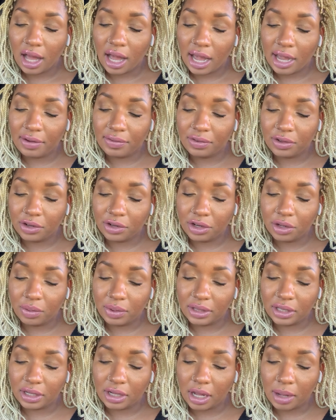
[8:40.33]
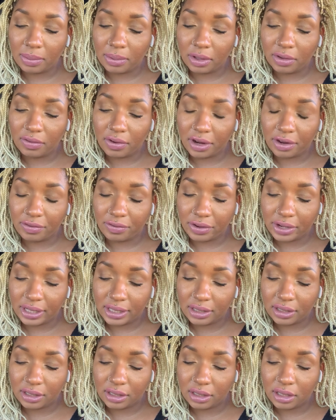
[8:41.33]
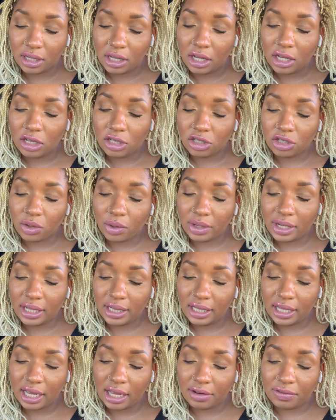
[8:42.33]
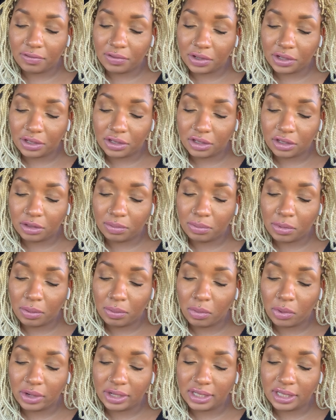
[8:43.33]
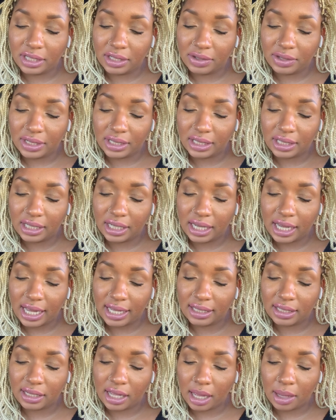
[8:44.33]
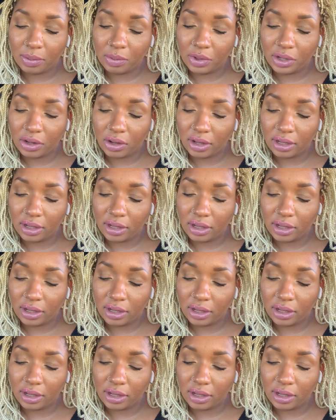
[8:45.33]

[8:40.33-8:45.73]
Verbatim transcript: I flirted with a couple of our friends, jokingly at first, but more seriously as time went